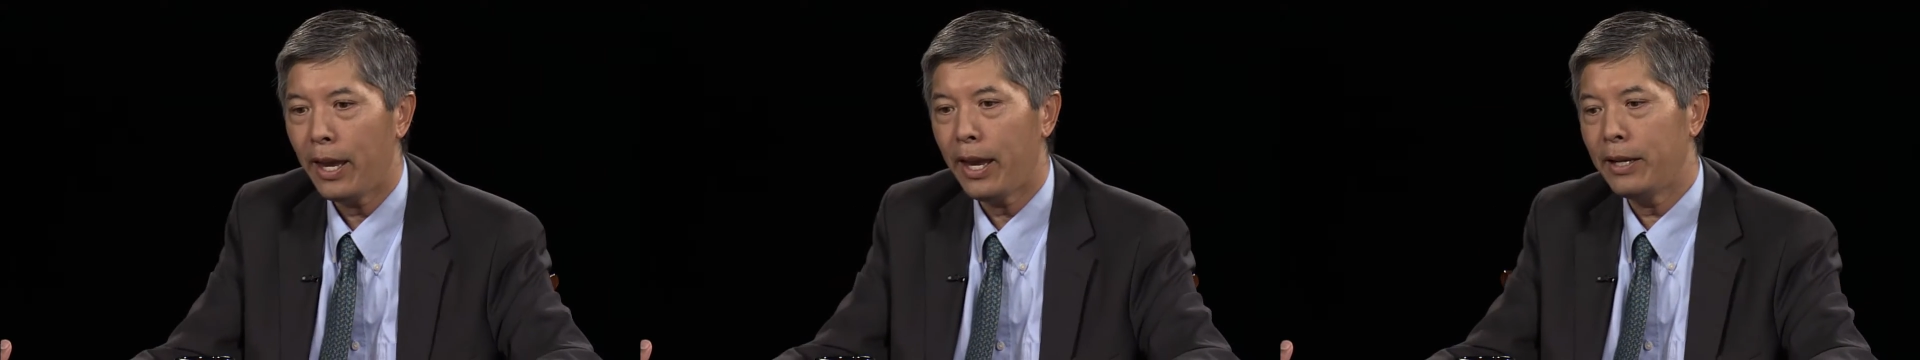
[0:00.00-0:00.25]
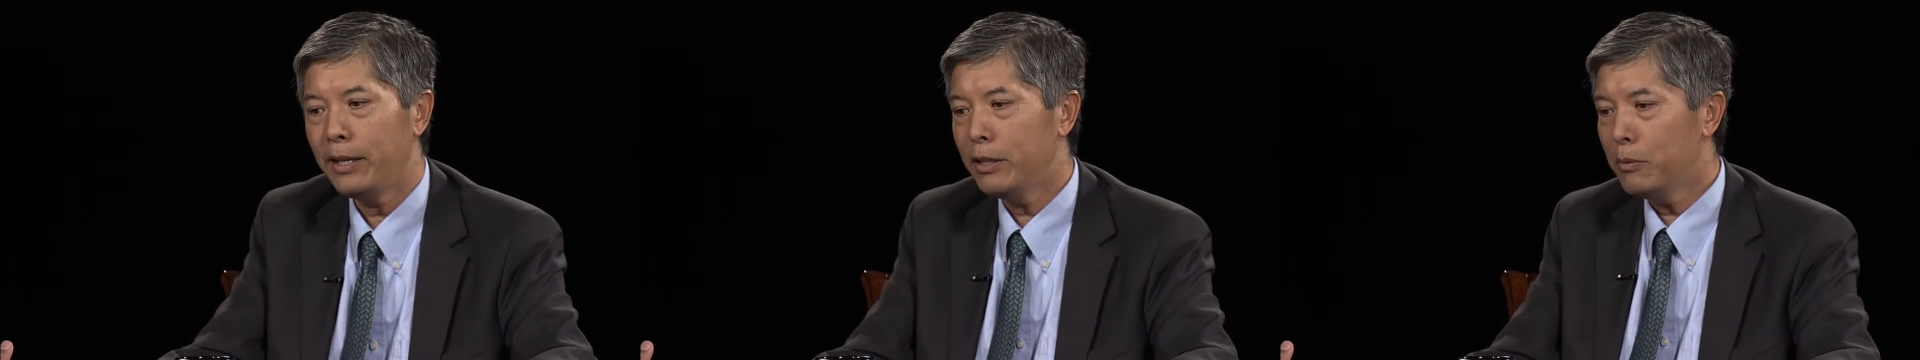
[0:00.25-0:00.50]

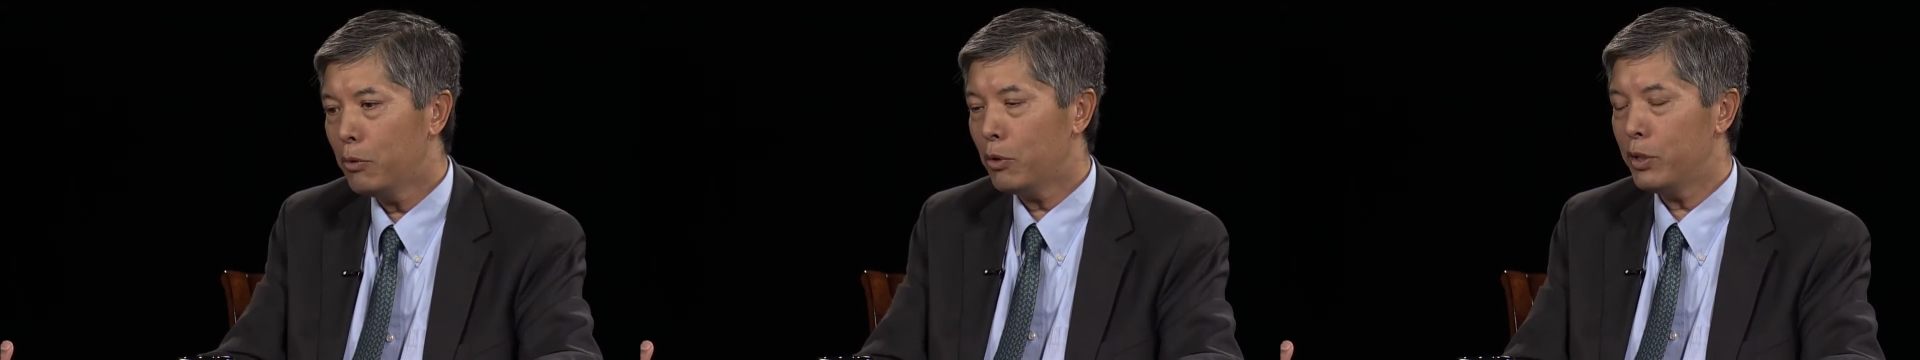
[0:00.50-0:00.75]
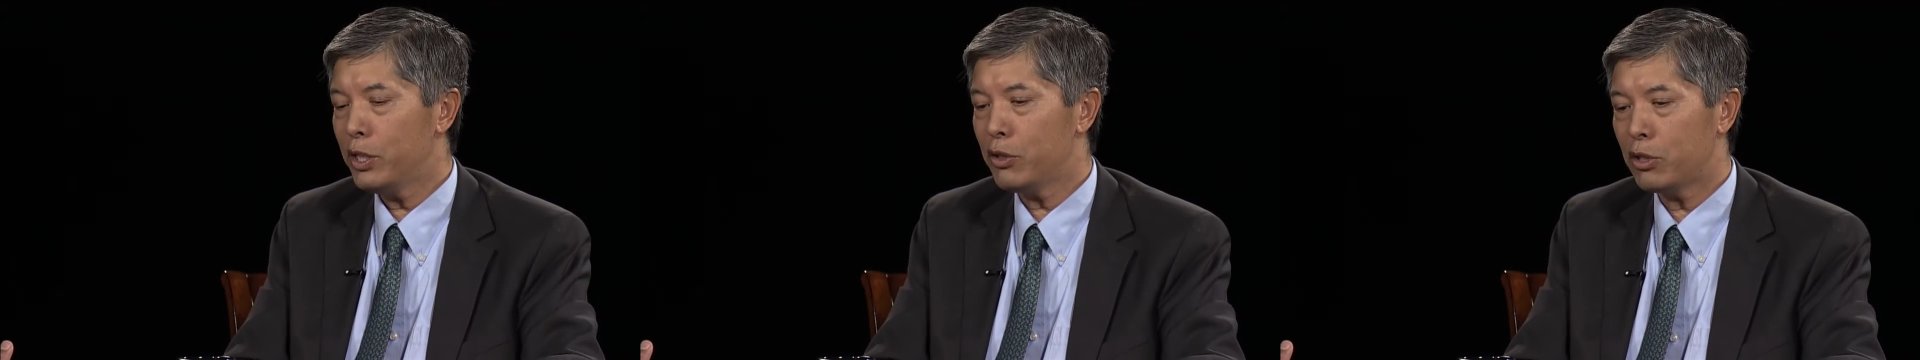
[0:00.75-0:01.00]
And he did
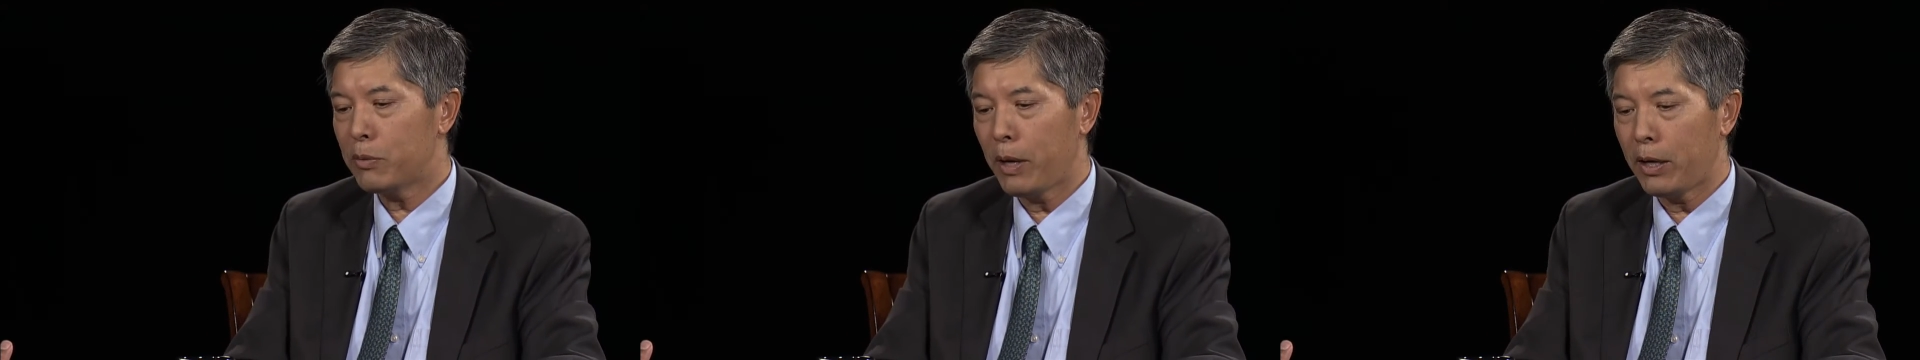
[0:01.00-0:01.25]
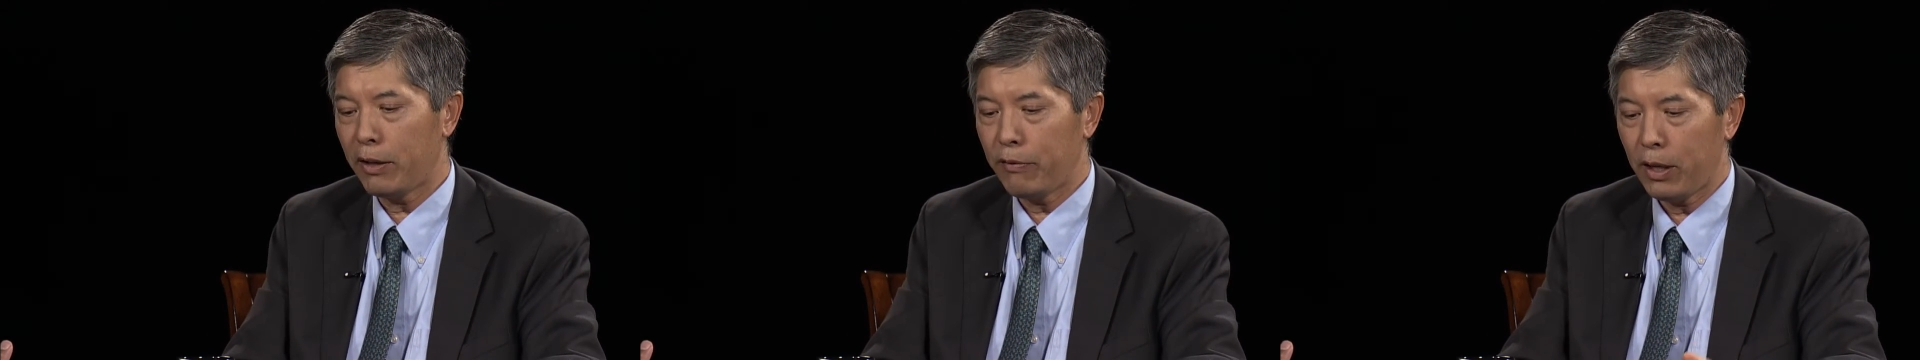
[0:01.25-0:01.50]
more research
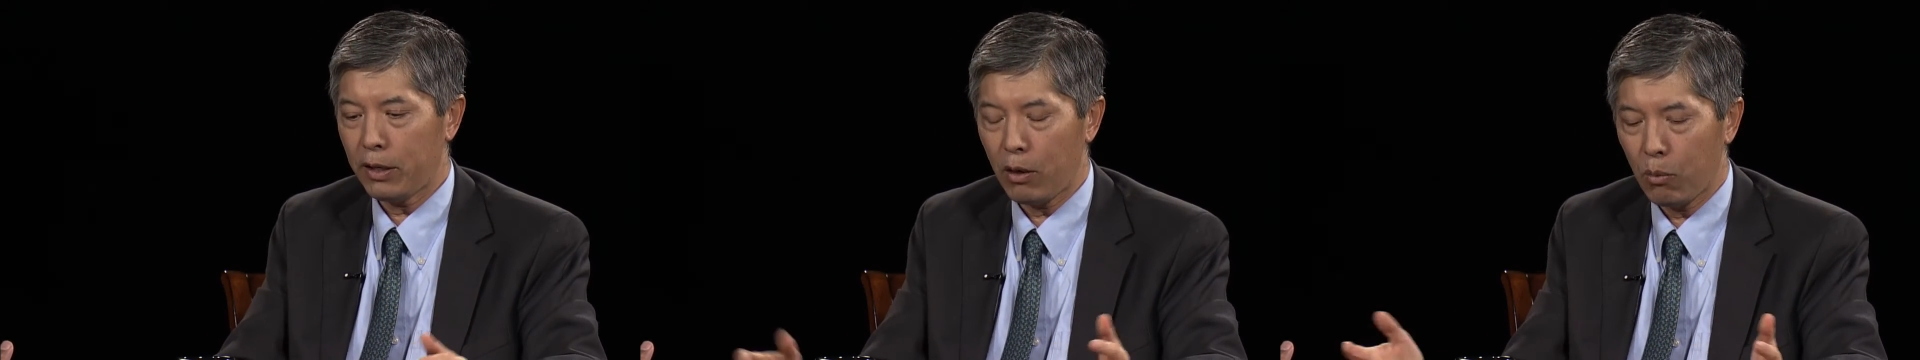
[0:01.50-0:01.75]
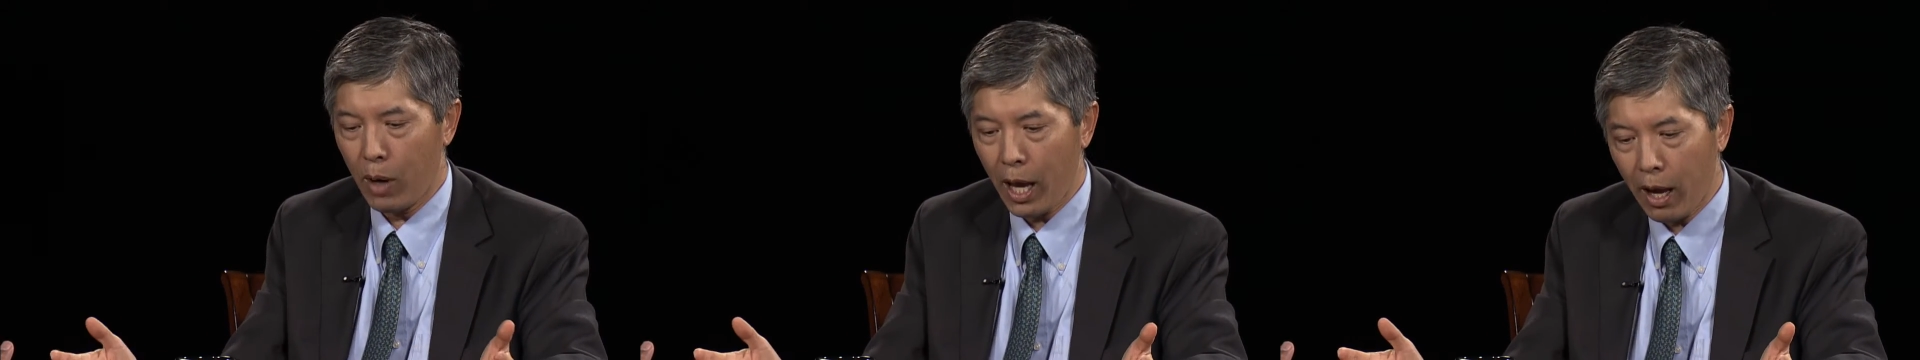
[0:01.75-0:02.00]
about it and he found
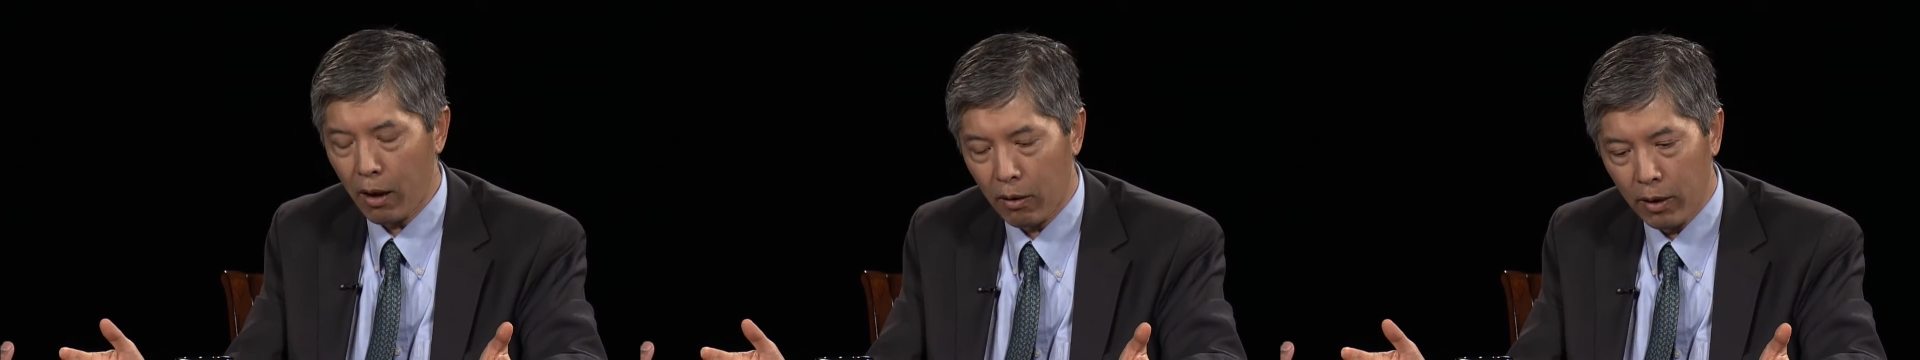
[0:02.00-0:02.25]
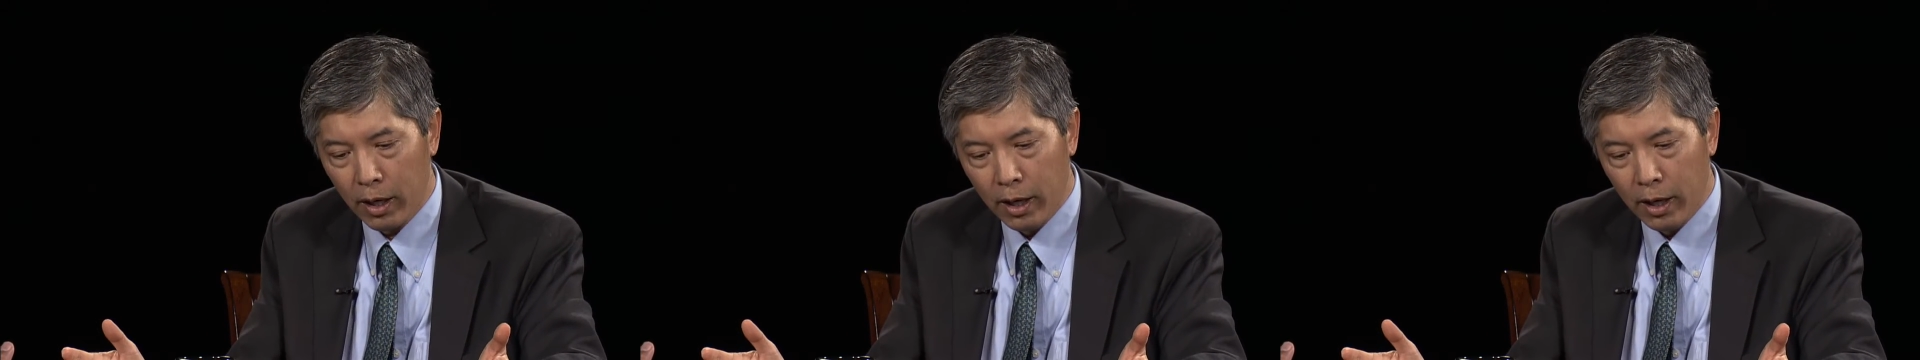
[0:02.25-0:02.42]
out, wow,